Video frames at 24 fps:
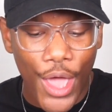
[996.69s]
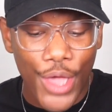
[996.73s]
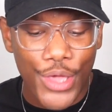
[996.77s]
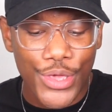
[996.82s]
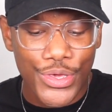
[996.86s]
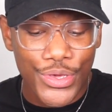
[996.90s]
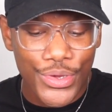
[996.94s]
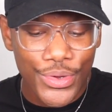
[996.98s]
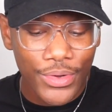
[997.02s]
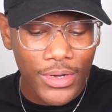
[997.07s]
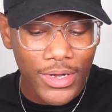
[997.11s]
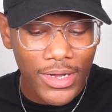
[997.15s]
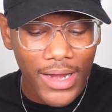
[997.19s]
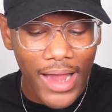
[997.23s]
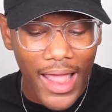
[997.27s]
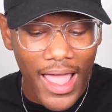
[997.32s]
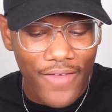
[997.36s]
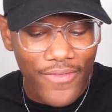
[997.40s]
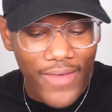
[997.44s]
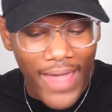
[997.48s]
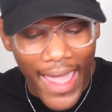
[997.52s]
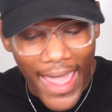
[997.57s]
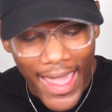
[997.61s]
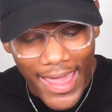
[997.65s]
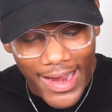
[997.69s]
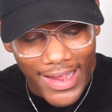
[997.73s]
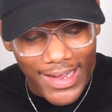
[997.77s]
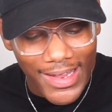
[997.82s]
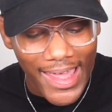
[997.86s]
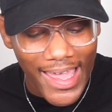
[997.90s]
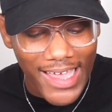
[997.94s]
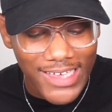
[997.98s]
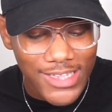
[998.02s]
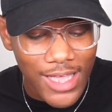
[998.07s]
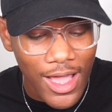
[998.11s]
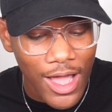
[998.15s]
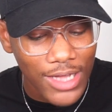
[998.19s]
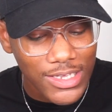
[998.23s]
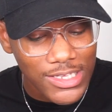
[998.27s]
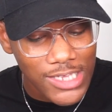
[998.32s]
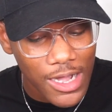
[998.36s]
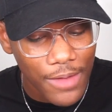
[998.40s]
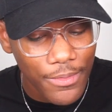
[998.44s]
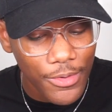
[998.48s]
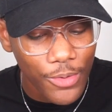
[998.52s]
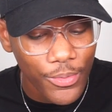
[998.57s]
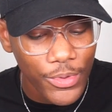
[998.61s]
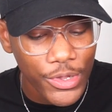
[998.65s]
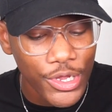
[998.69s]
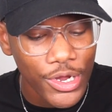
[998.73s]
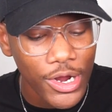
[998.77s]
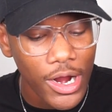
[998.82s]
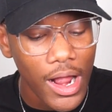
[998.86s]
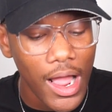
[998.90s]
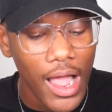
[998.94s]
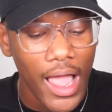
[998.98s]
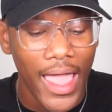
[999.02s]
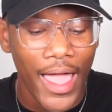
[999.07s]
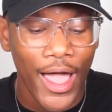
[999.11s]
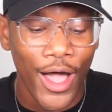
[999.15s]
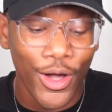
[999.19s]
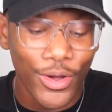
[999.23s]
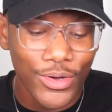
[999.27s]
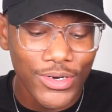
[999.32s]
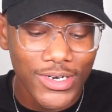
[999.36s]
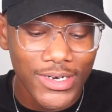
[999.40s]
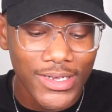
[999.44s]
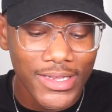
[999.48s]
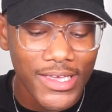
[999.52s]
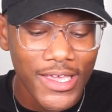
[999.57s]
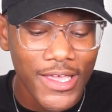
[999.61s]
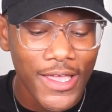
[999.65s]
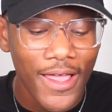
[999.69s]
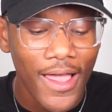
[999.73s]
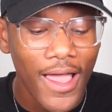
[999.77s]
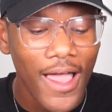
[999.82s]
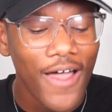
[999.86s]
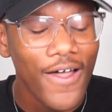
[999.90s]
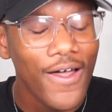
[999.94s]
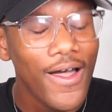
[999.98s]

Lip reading: you could have had it last October when your elderly,